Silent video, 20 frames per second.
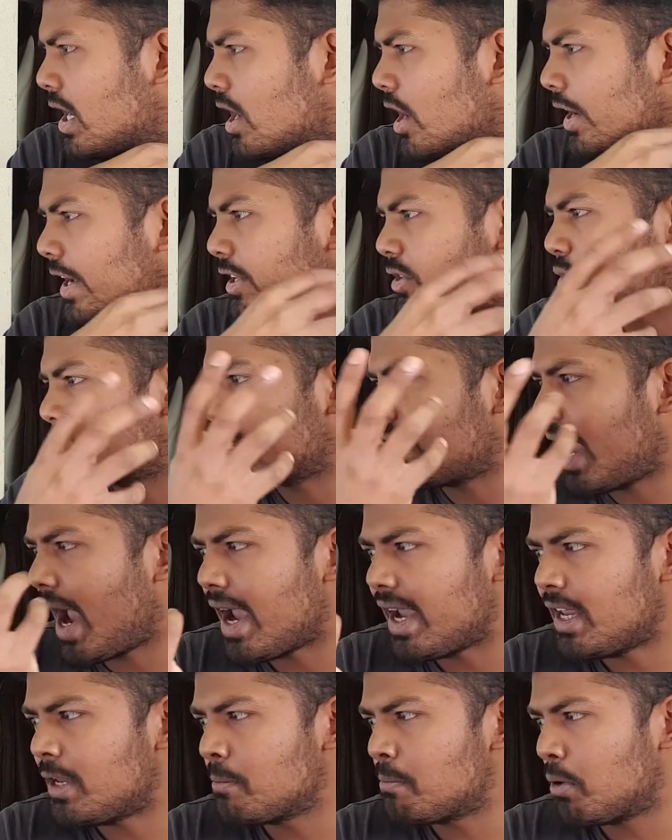Okay, so they are
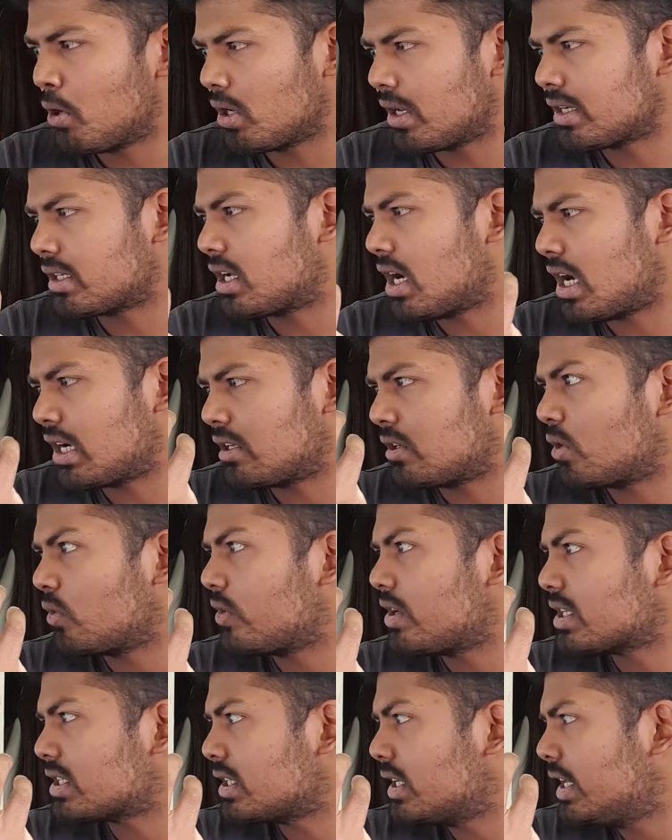in Poland Garden,
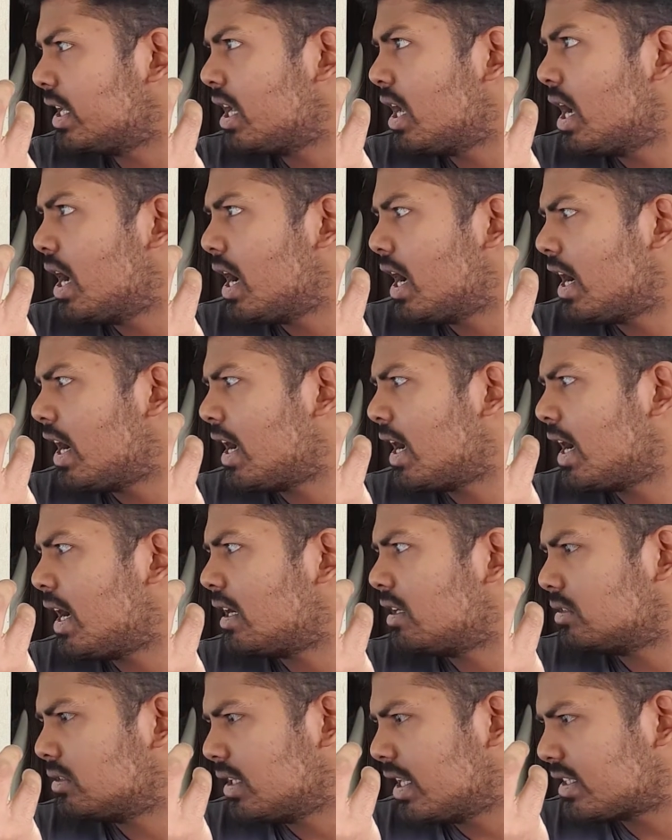obviously.
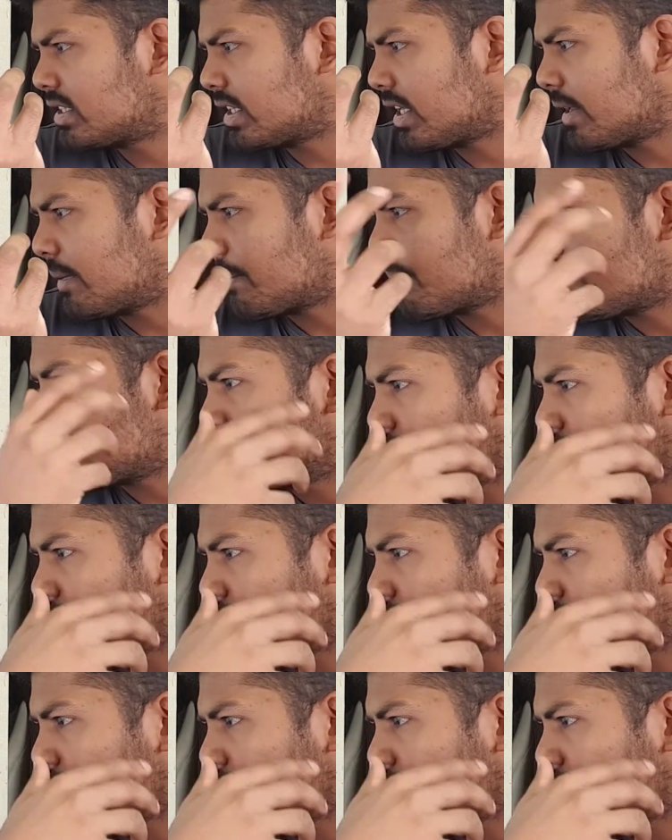Let's see.